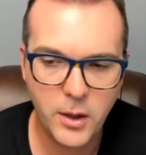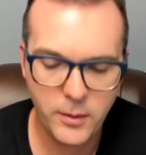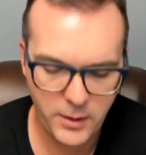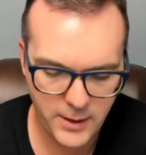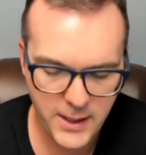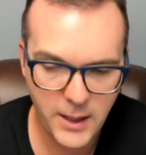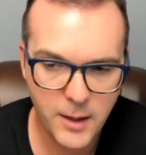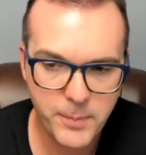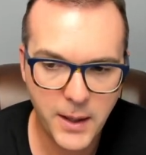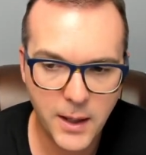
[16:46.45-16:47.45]
uh, hit
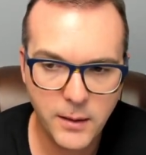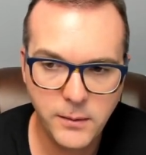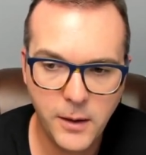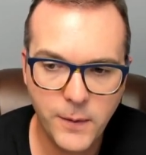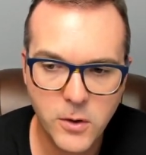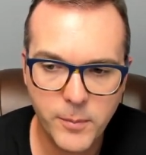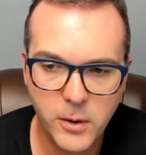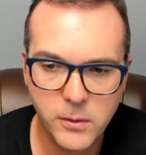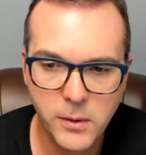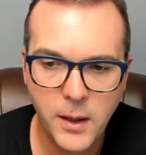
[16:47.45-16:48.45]
up again in the
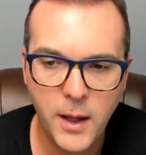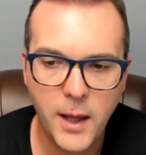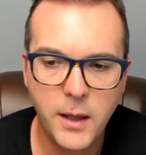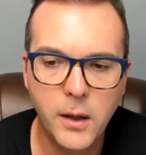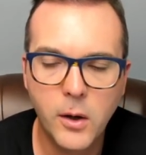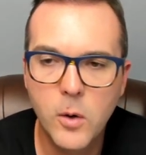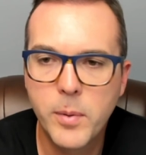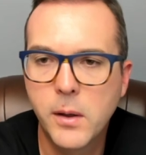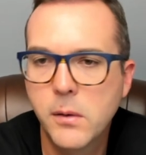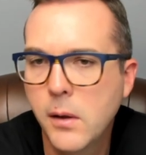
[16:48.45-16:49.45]
terminal and hit go
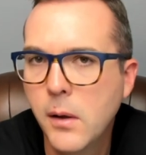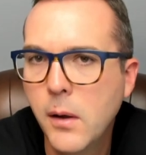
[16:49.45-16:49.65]
build.